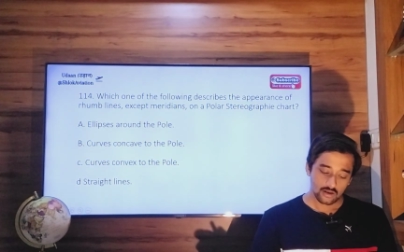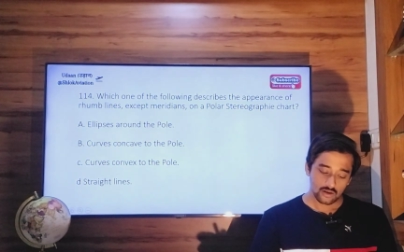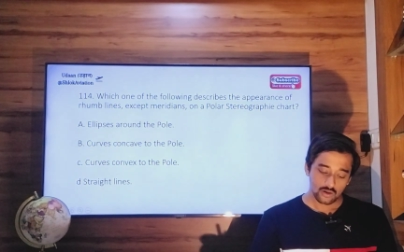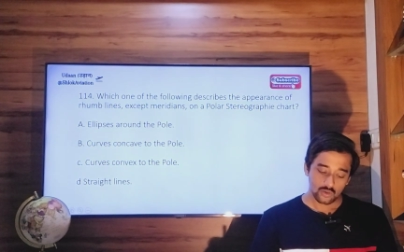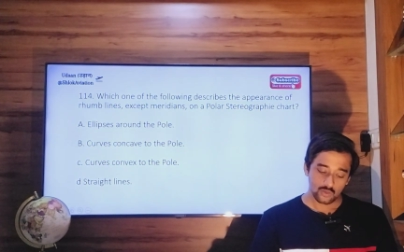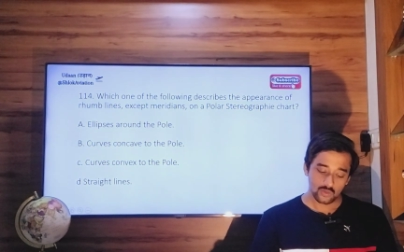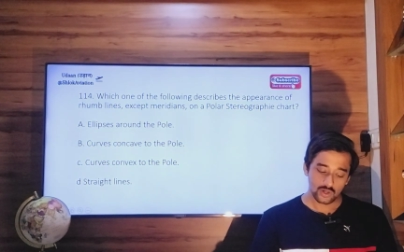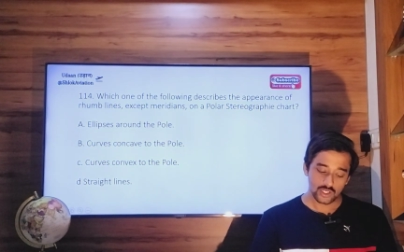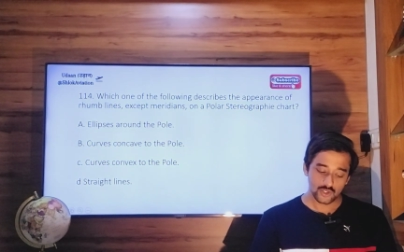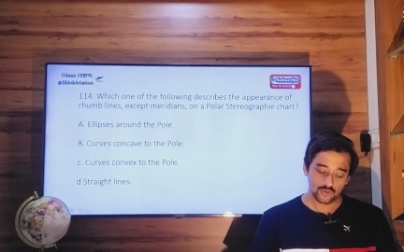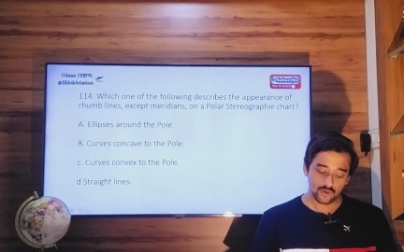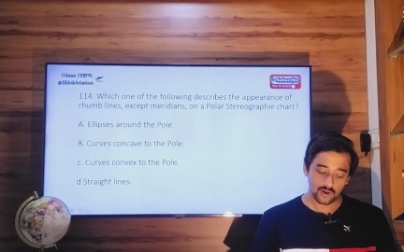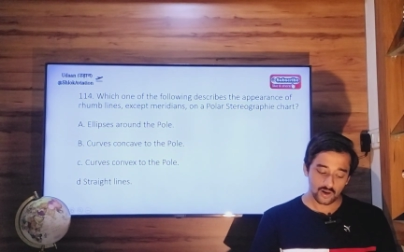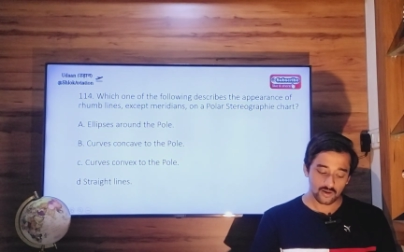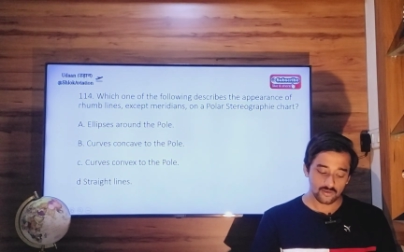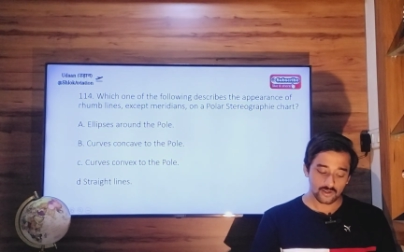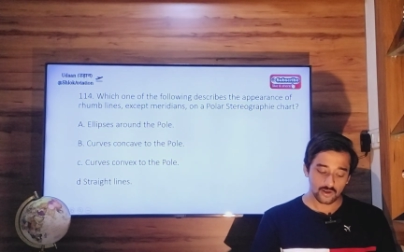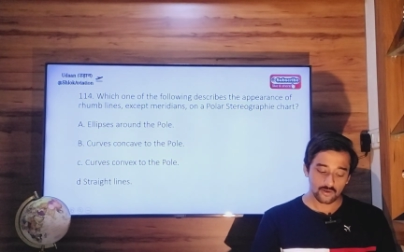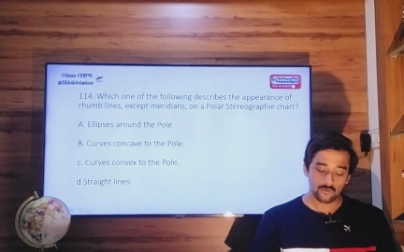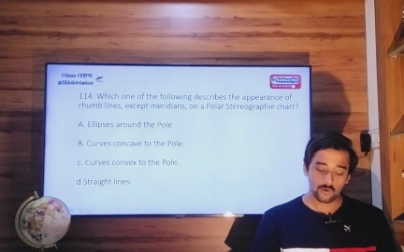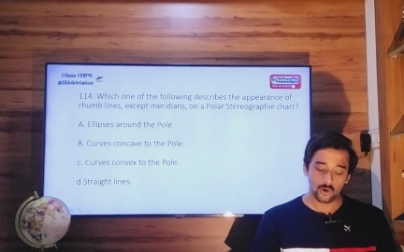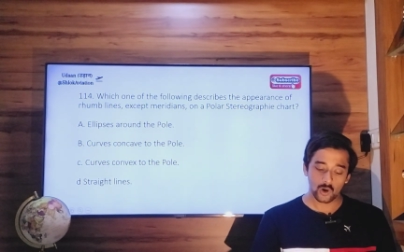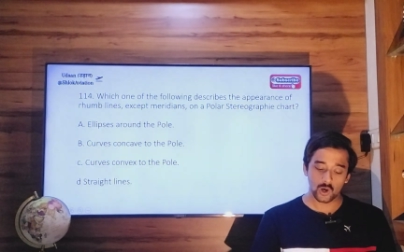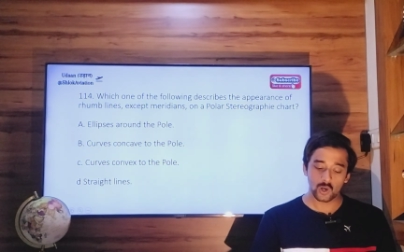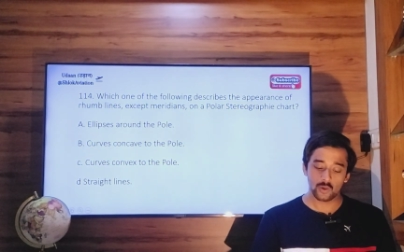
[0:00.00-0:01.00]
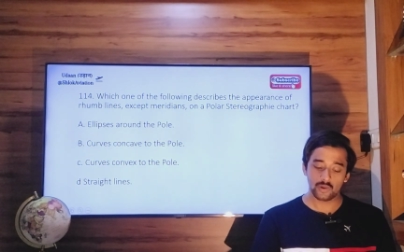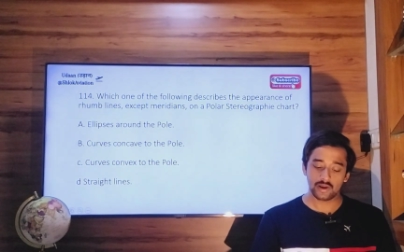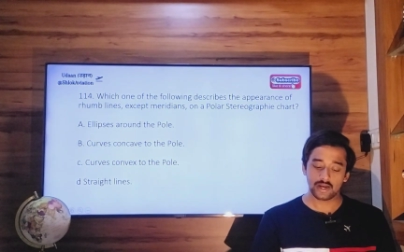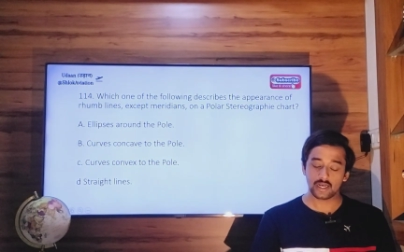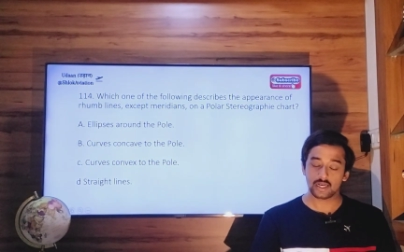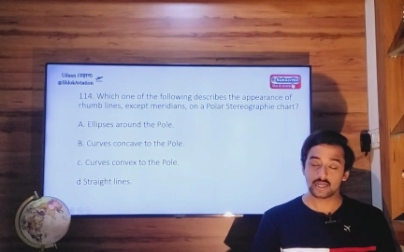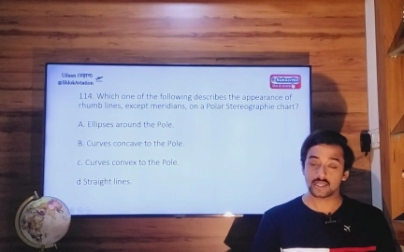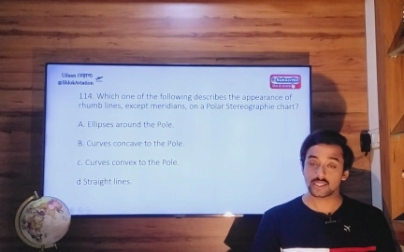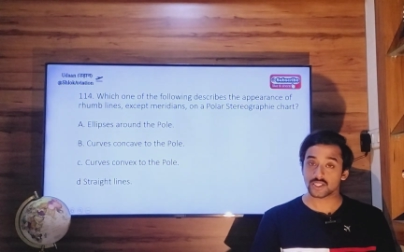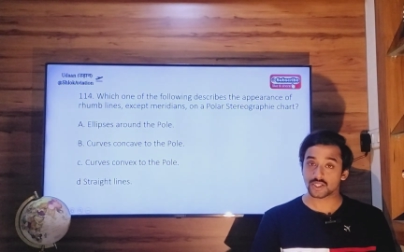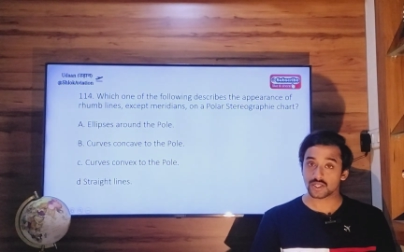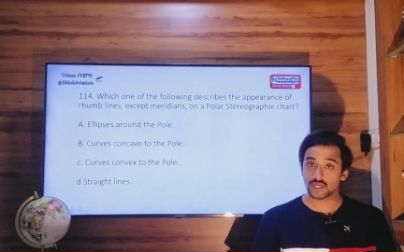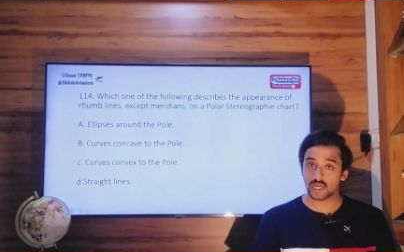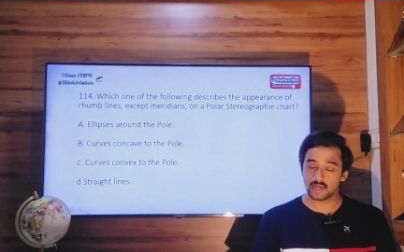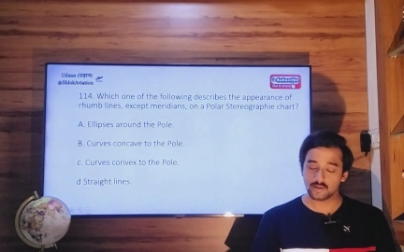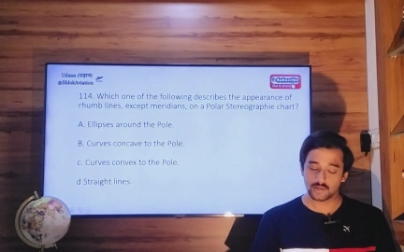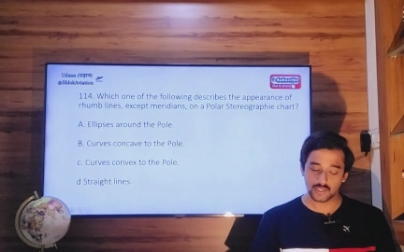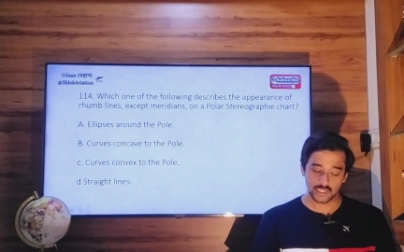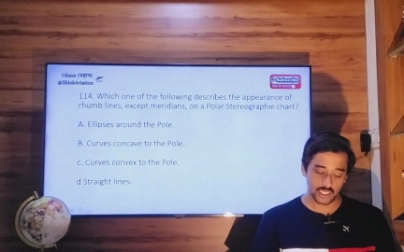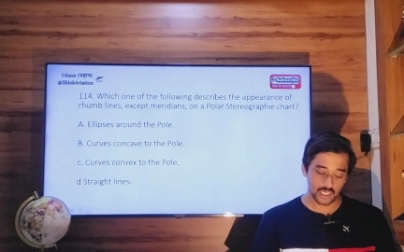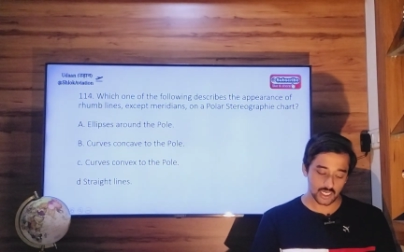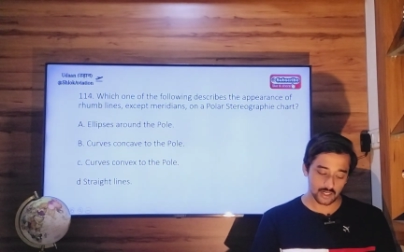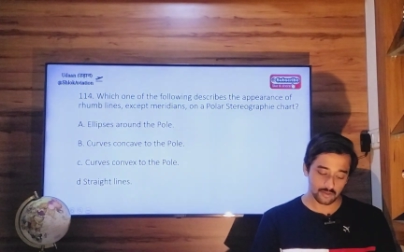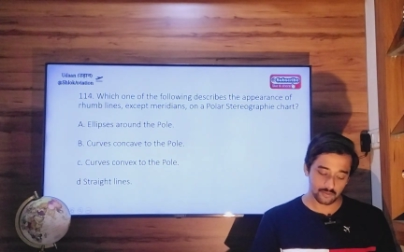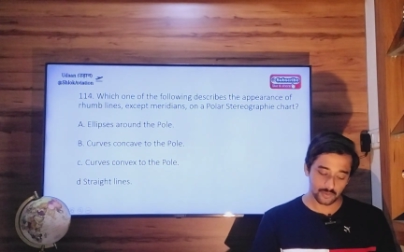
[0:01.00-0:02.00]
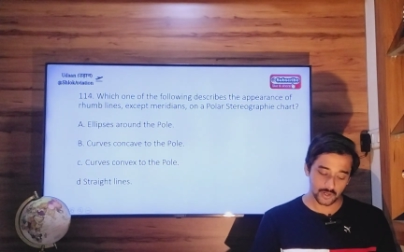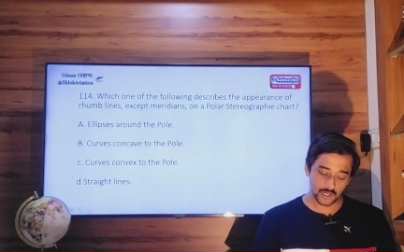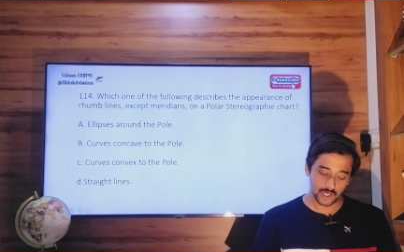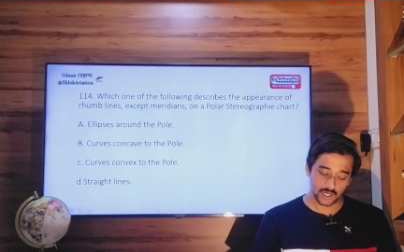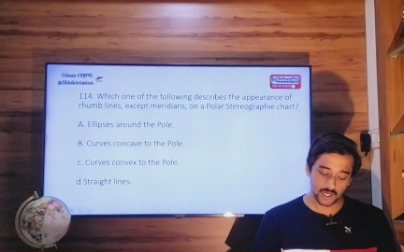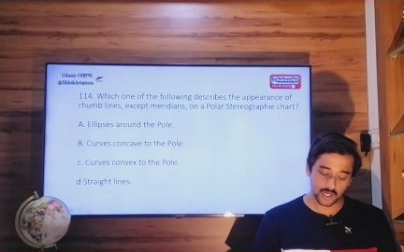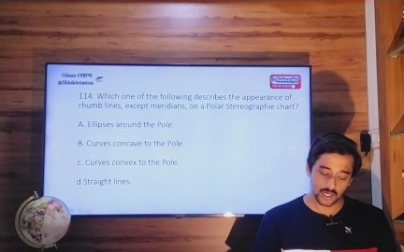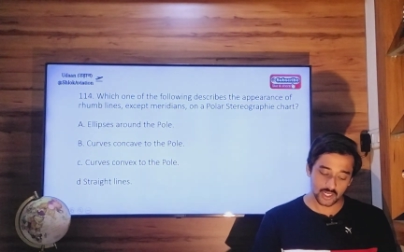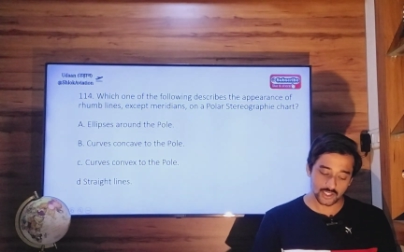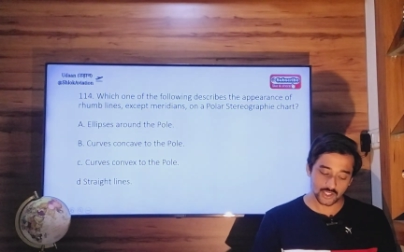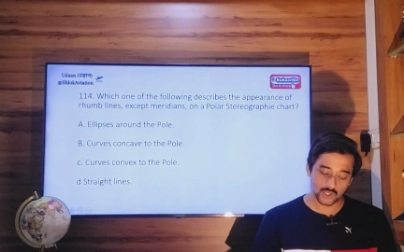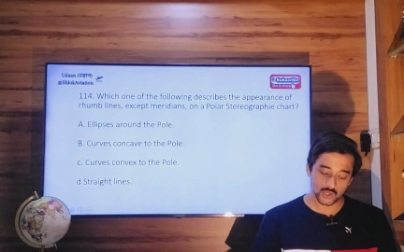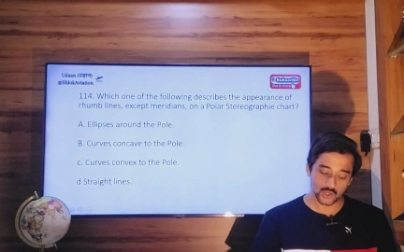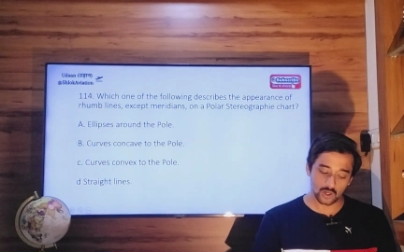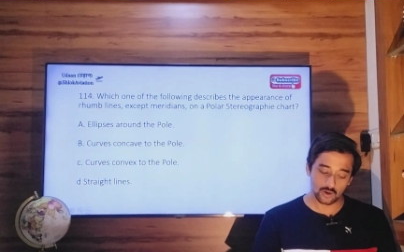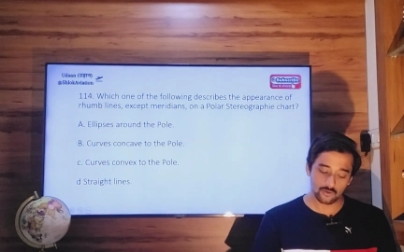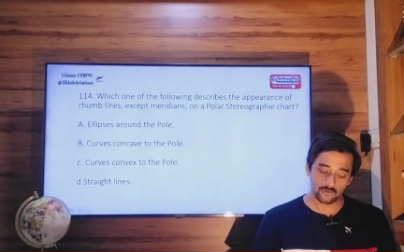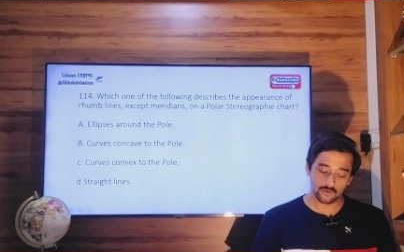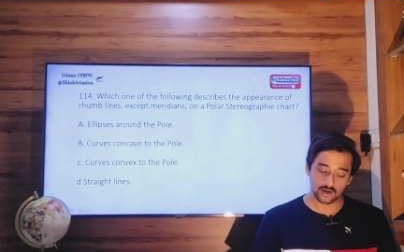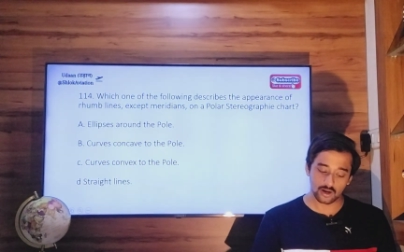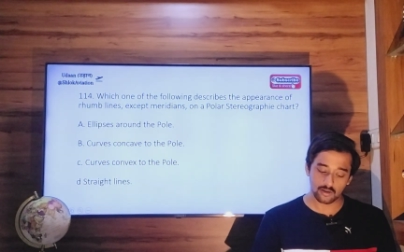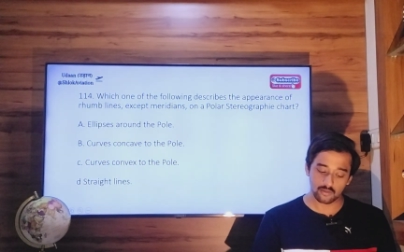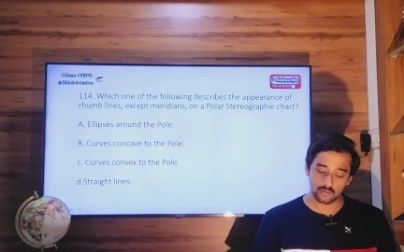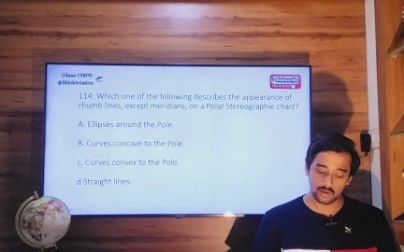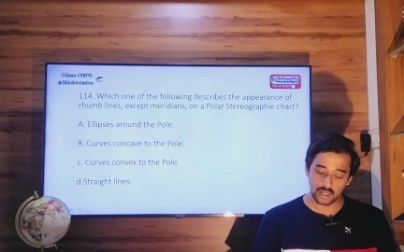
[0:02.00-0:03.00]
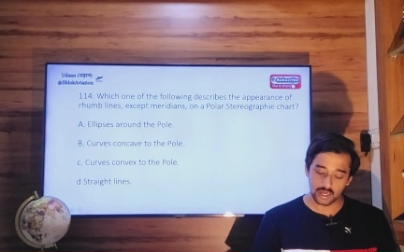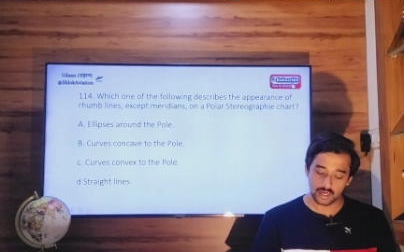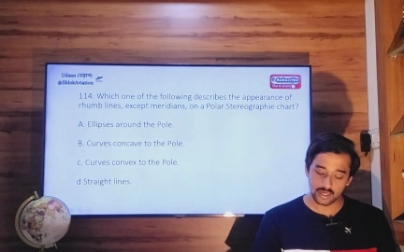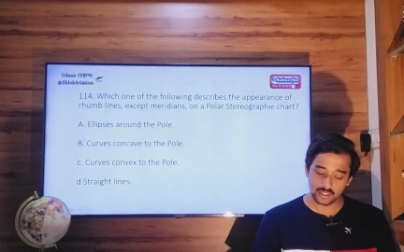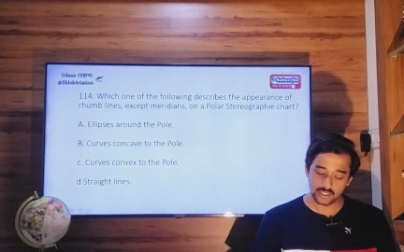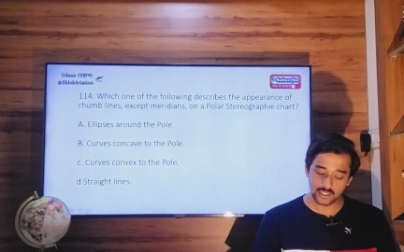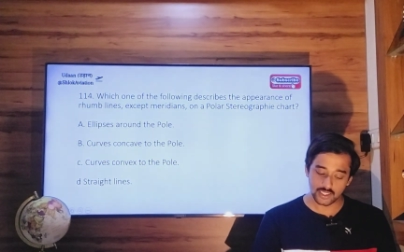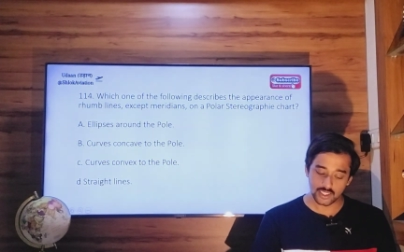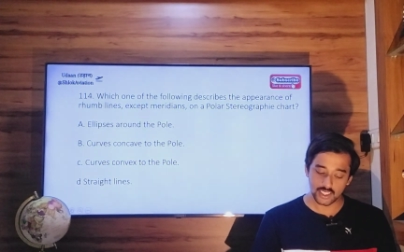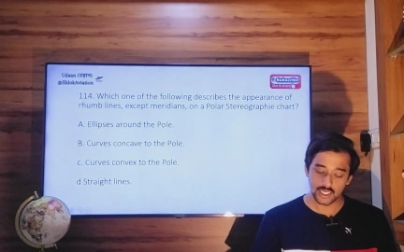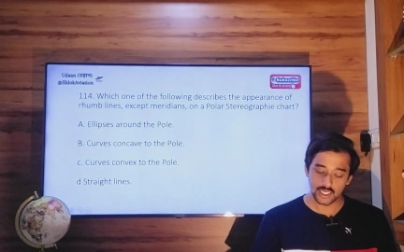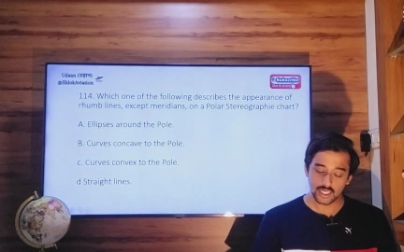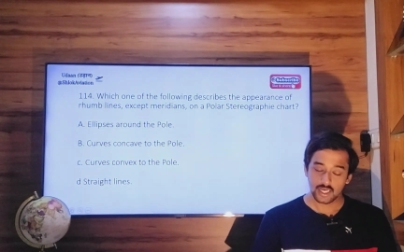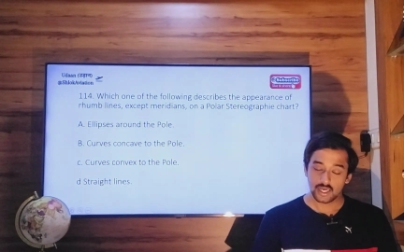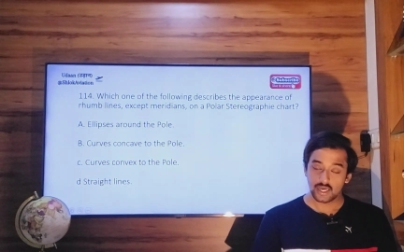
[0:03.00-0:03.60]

Which one of the following describes the appearance of rhumb lines